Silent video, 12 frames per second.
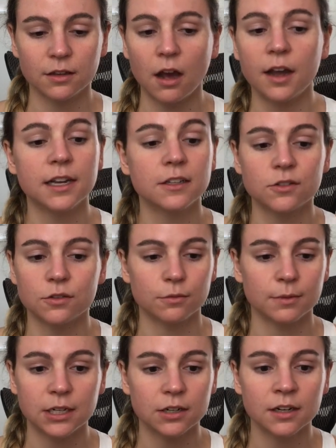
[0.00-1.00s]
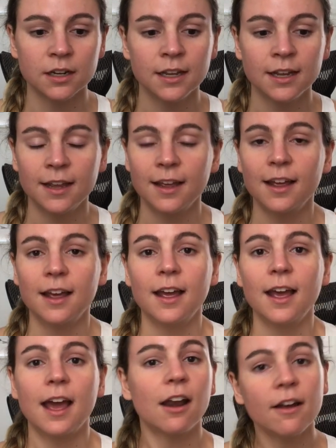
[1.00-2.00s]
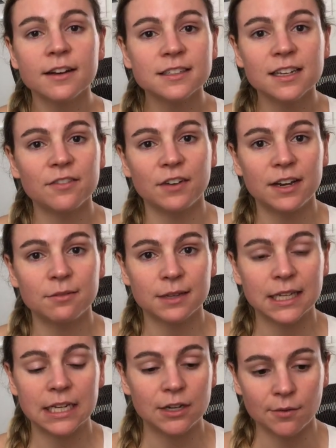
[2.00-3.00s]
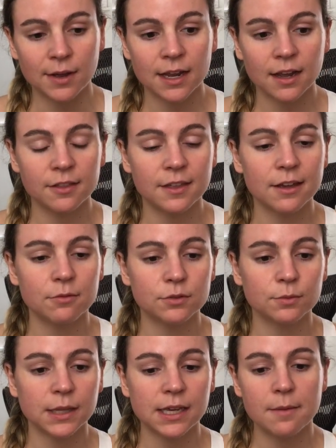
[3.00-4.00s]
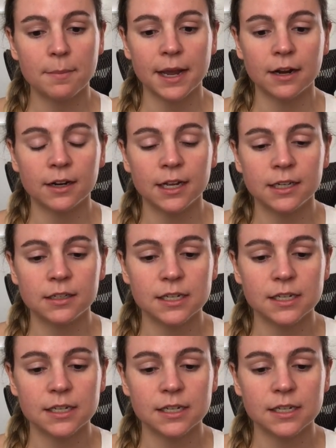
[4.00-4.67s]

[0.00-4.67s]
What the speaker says: audience or the reader. And honestly, I find it really annoying. I think it was really apparent